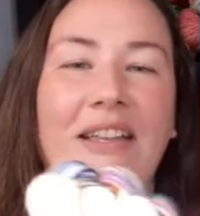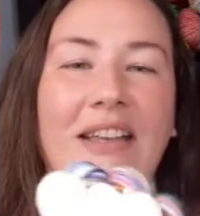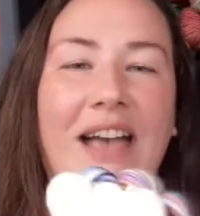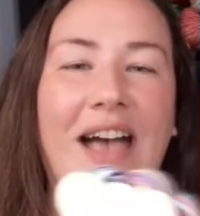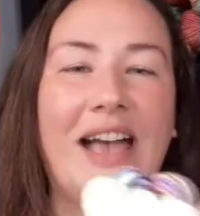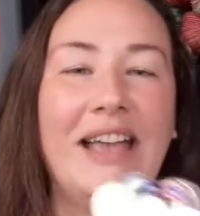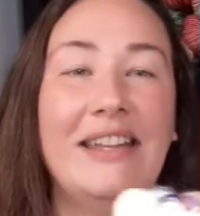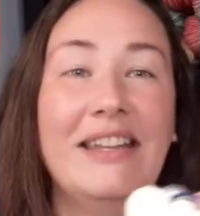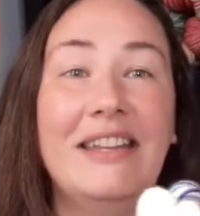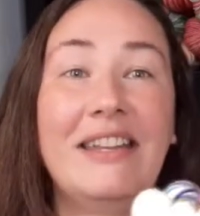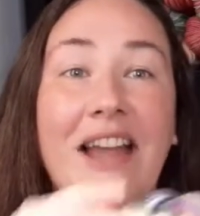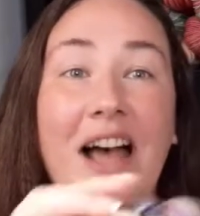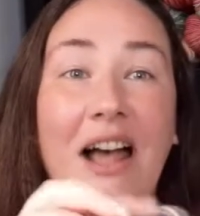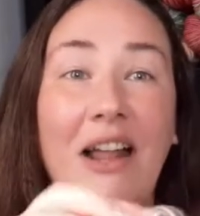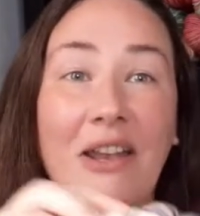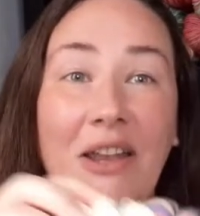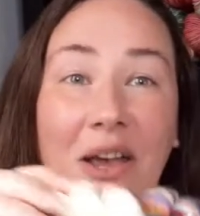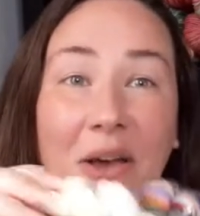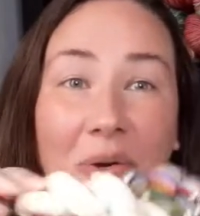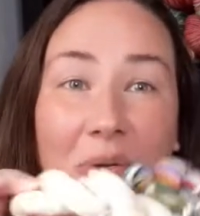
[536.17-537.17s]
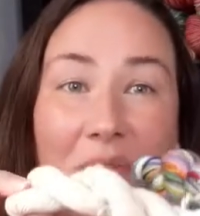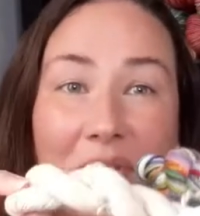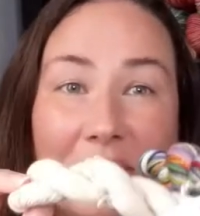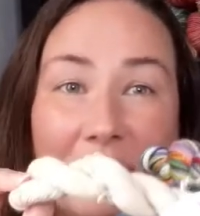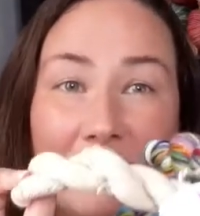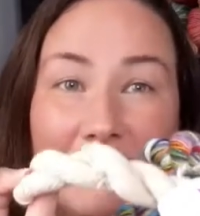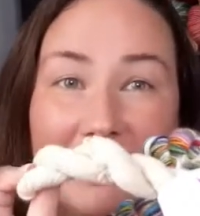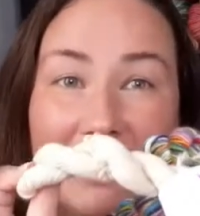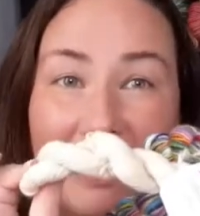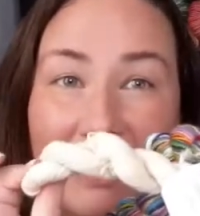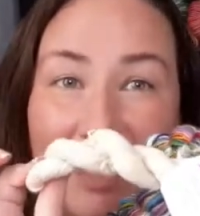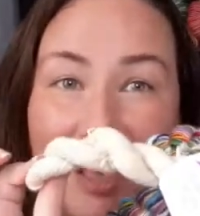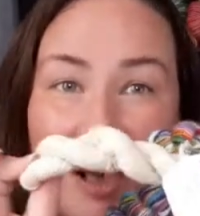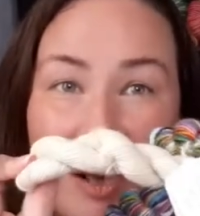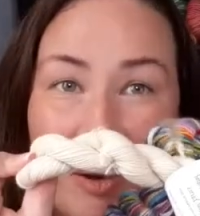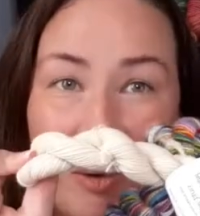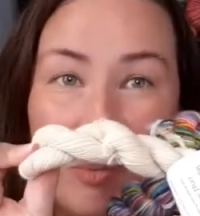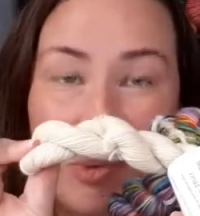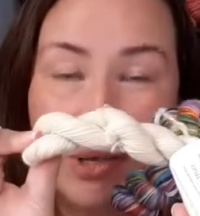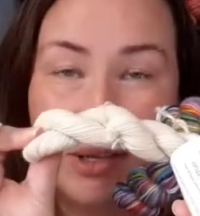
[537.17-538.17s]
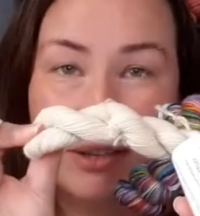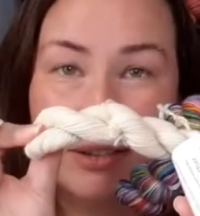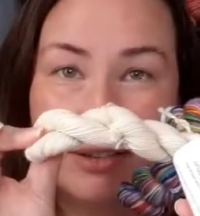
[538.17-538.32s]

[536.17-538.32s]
I did not know that it was going to come